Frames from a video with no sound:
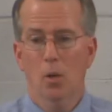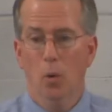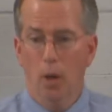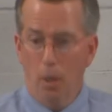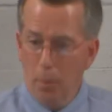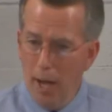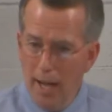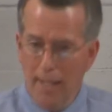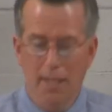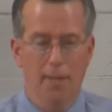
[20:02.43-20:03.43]
or our
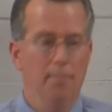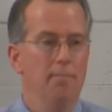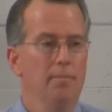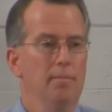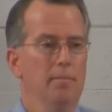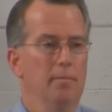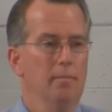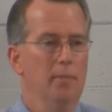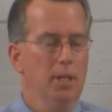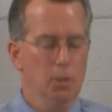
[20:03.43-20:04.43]
piety,
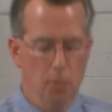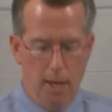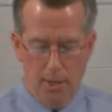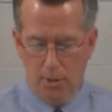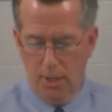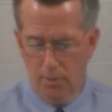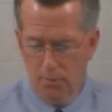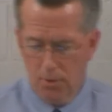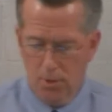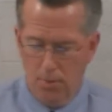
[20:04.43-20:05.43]
because we're asking
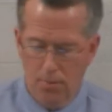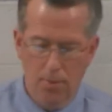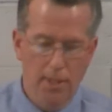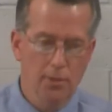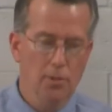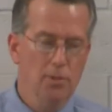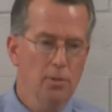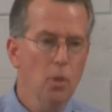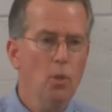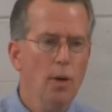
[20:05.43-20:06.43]
for certain things.
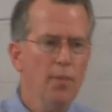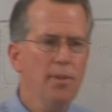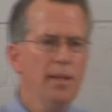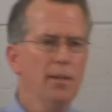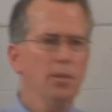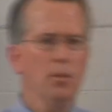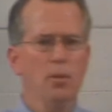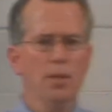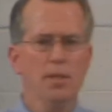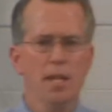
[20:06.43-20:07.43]
Nor do I think that the
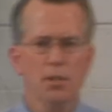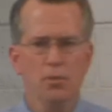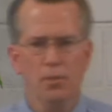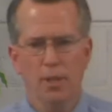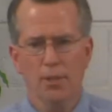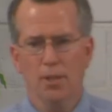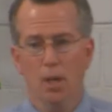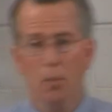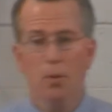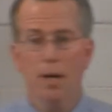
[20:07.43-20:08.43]
Lord intends for us in
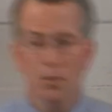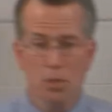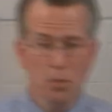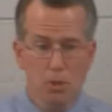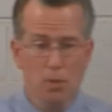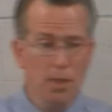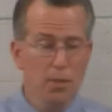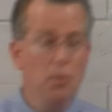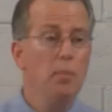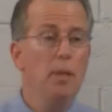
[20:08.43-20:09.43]
our prayers to instruct
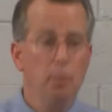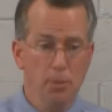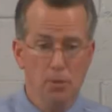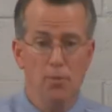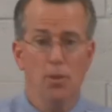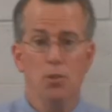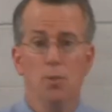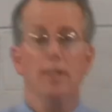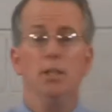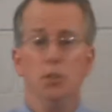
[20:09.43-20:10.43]
other people as far as
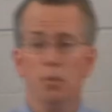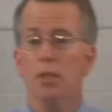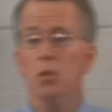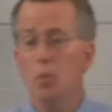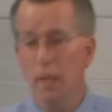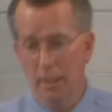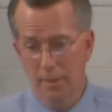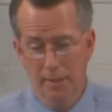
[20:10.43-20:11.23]
what they should be doing